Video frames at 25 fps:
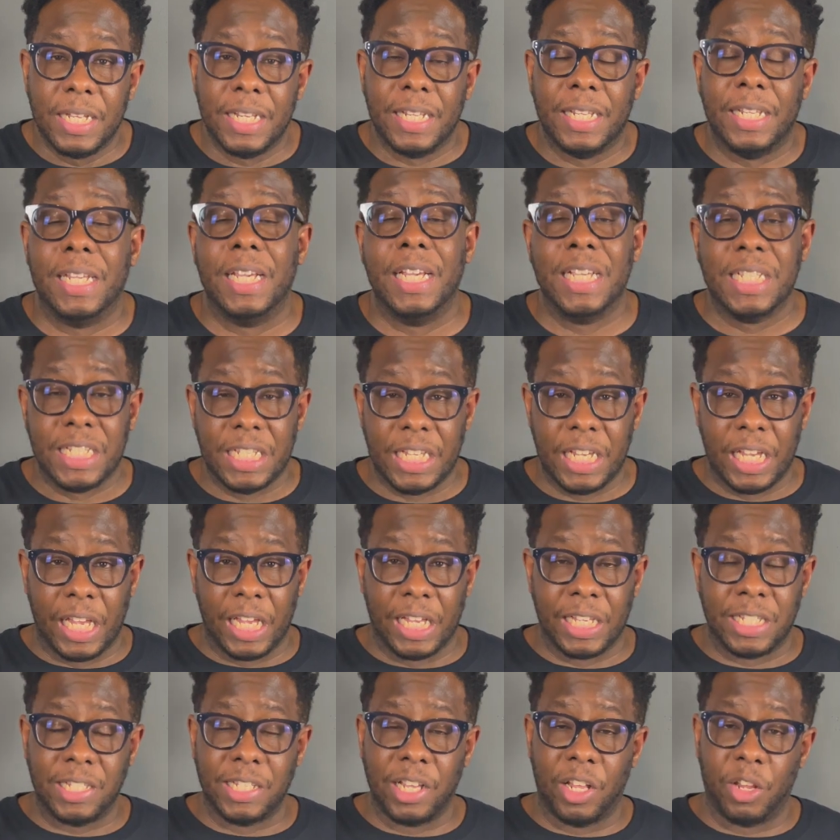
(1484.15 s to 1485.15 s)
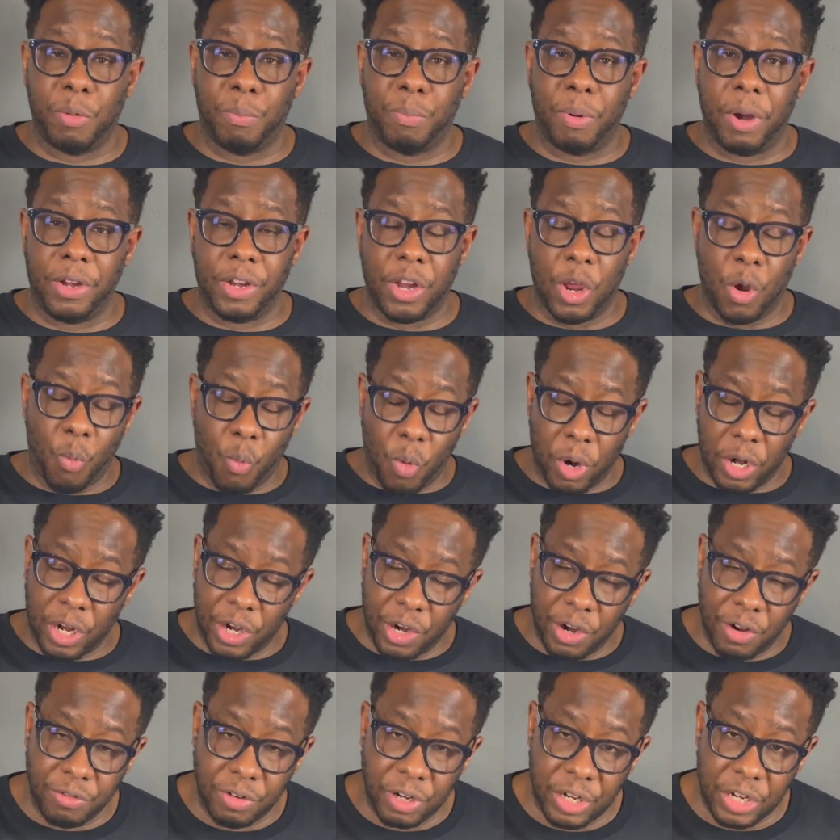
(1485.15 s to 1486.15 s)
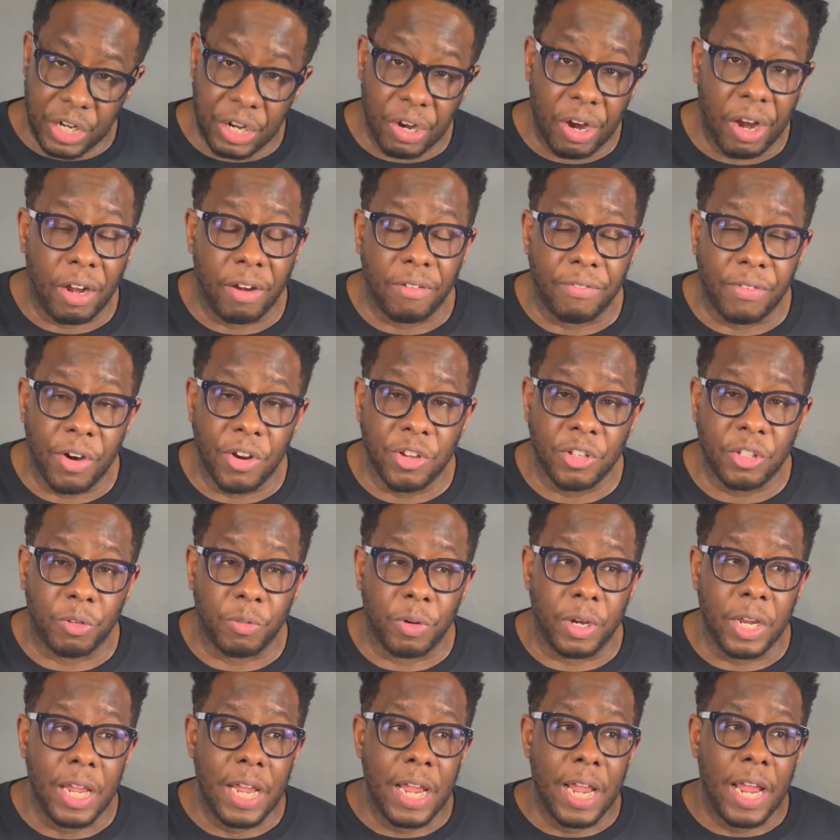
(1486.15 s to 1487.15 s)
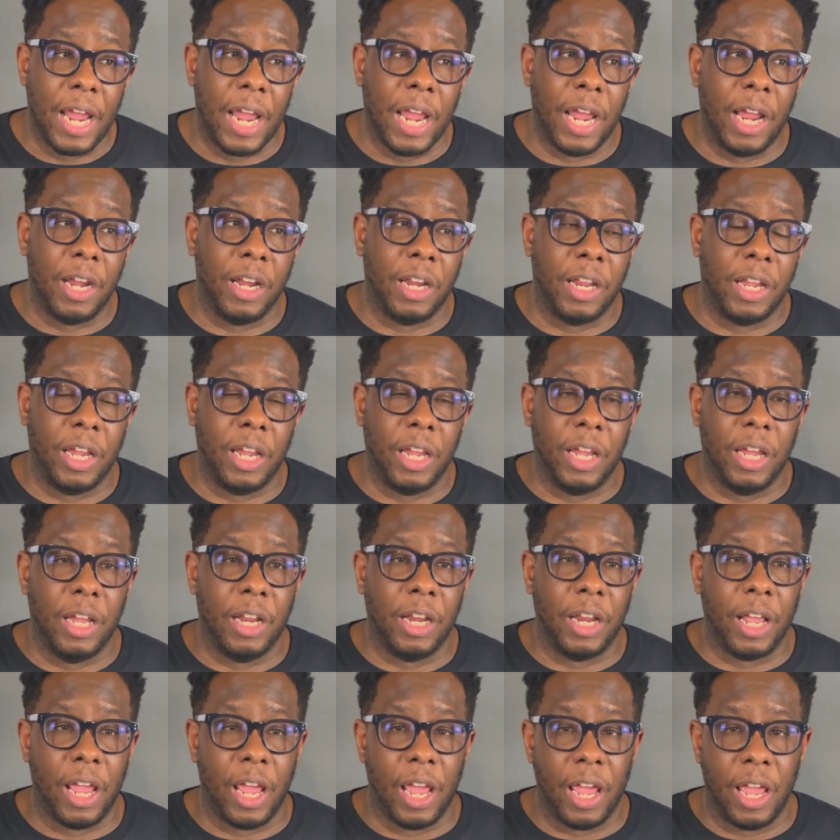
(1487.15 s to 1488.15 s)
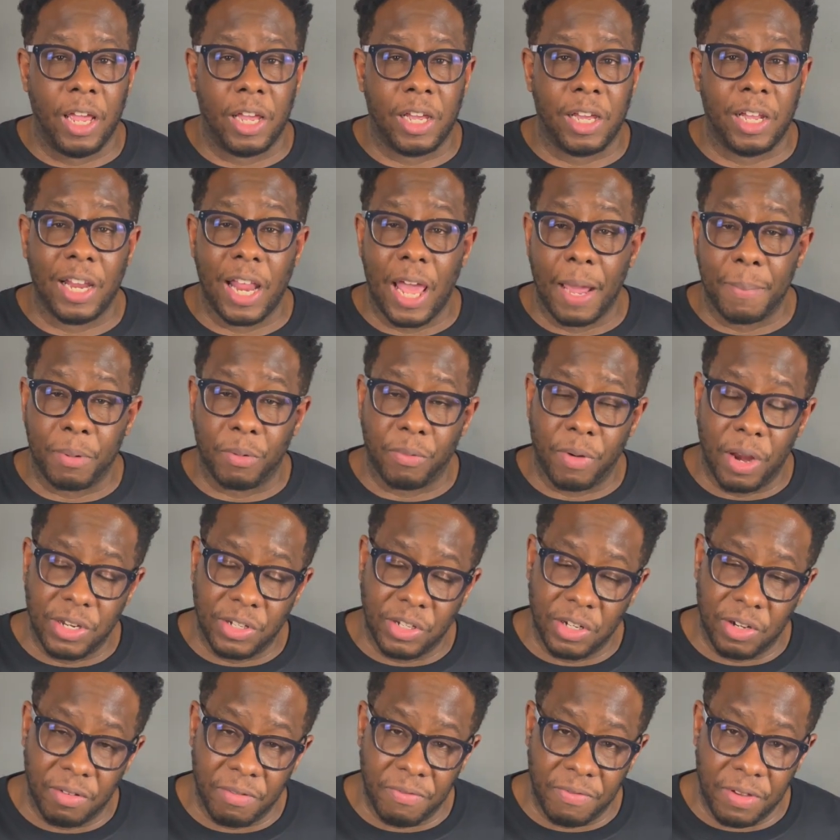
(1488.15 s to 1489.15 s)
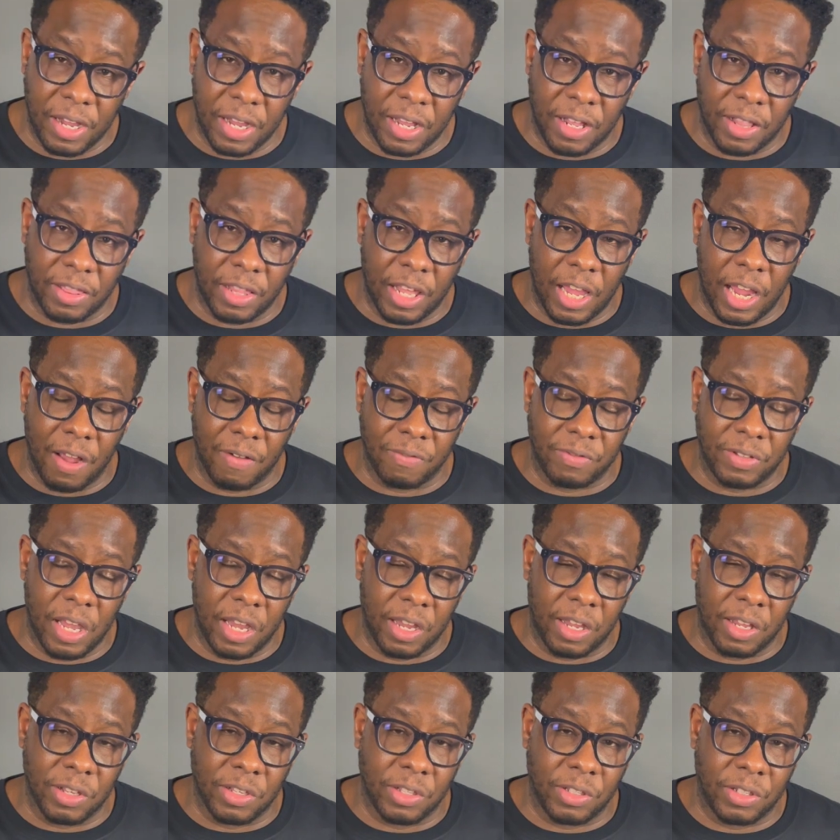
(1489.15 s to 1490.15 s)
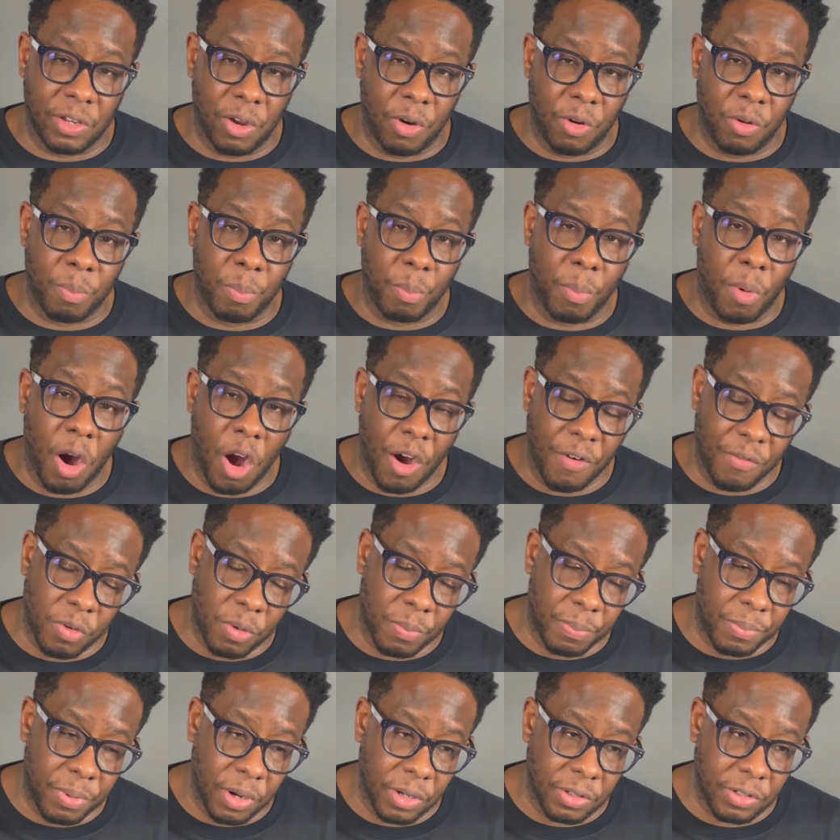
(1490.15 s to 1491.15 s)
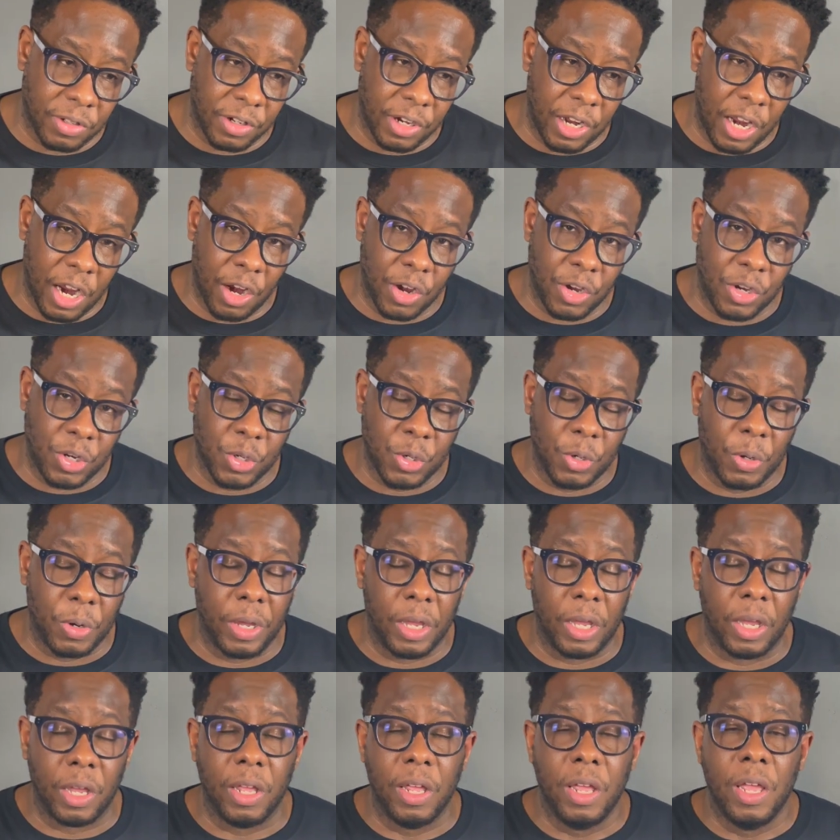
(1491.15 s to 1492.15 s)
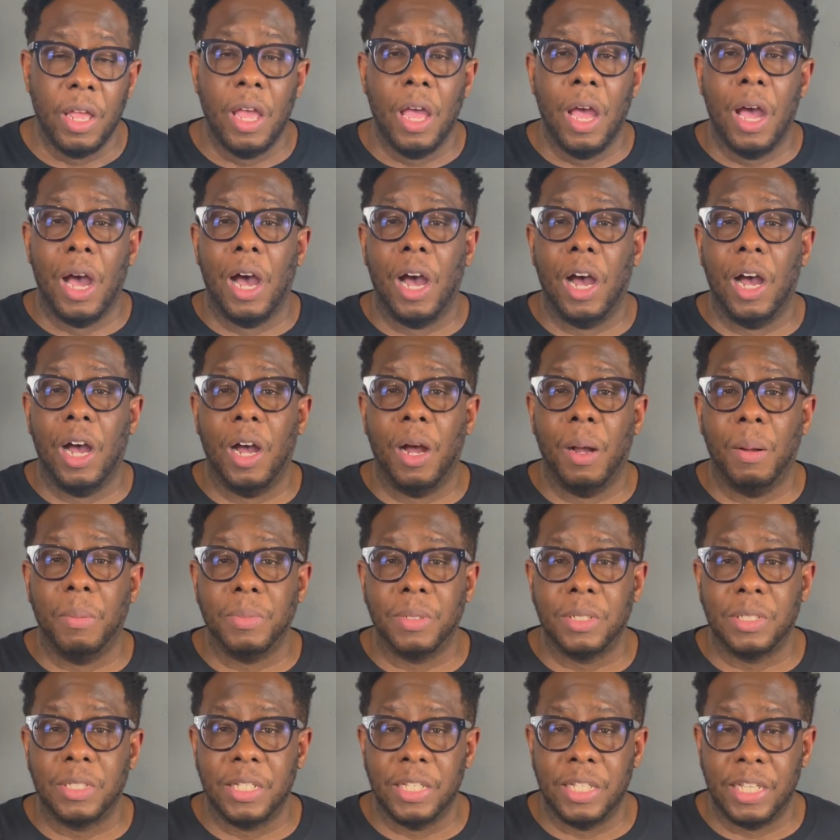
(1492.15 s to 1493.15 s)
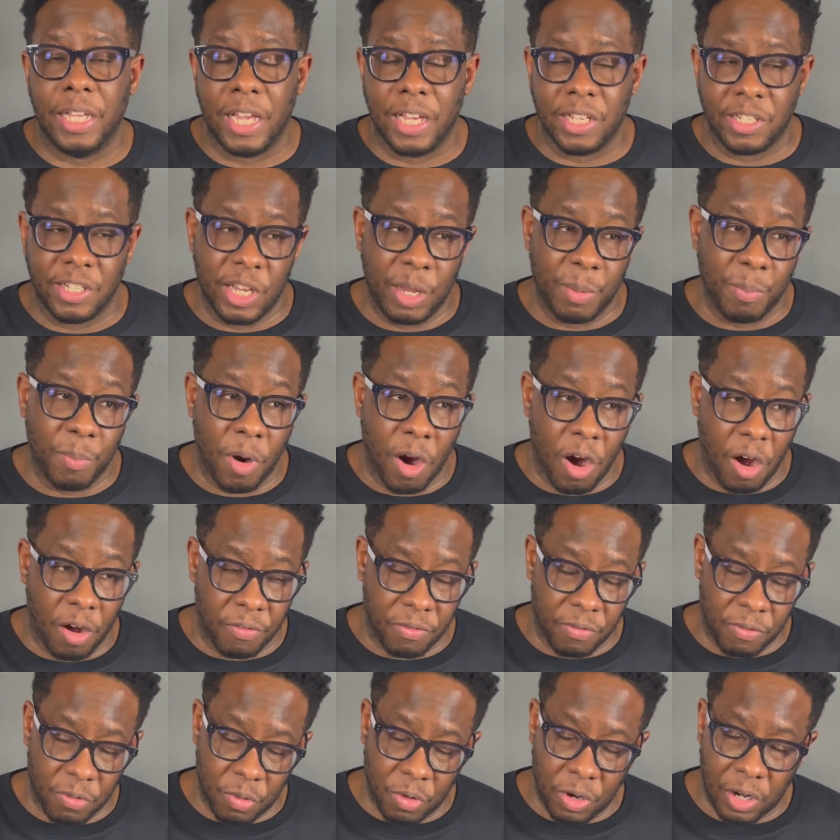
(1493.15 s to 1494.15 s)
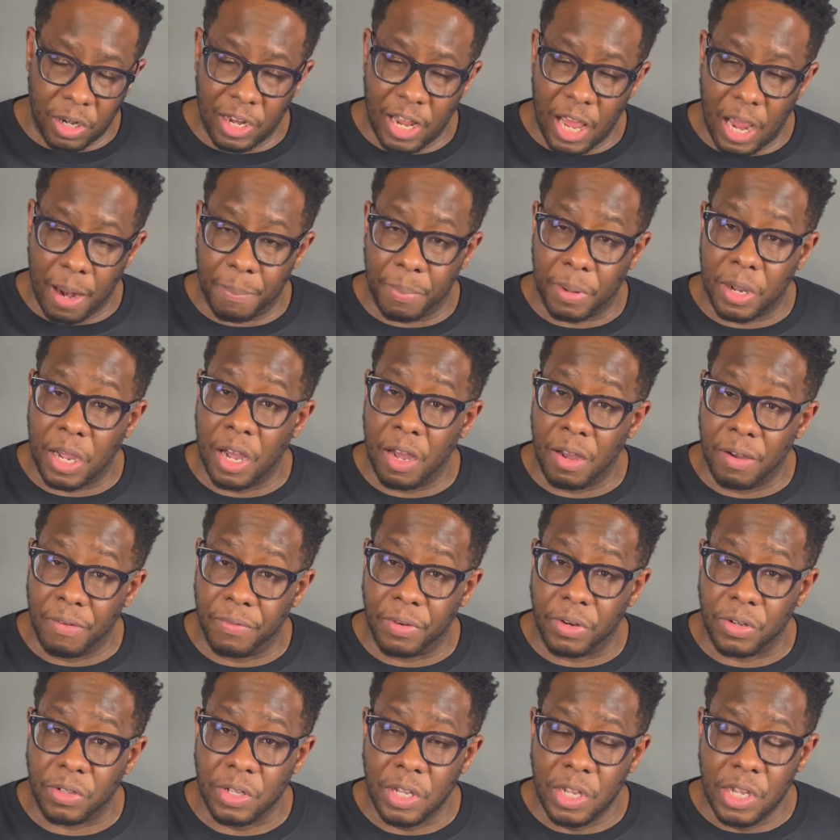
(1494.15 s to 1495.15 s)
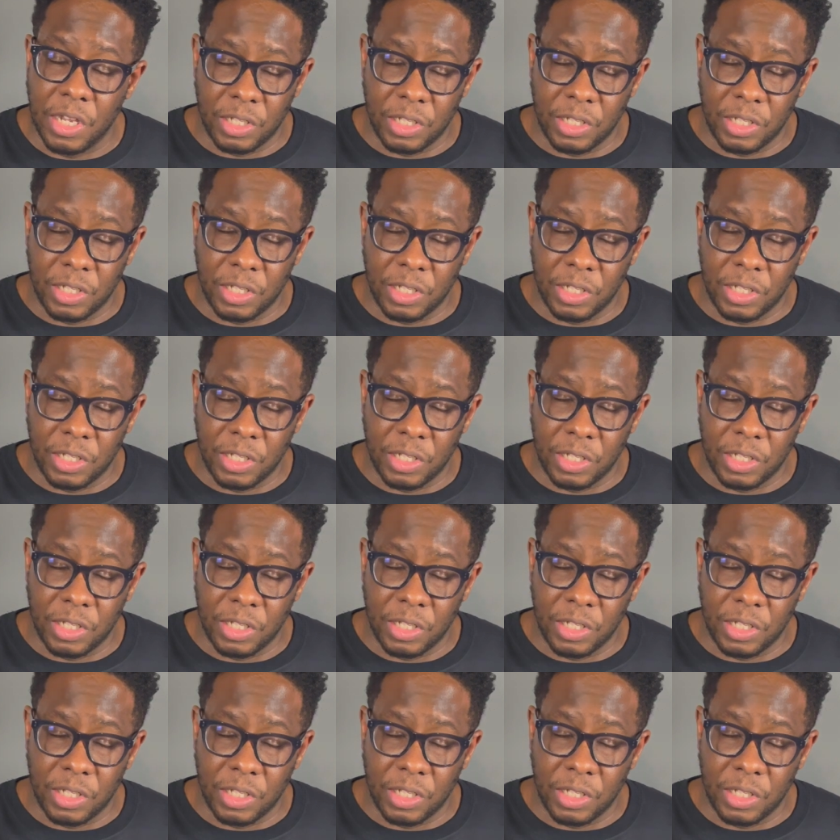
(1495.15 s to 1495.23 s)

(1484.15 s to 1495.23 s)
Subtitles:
Disney is celebrating their 100-year anniversary, and in a collaboration event, they have taken certain Marvel books and they are doing Disney Marvel collab covers.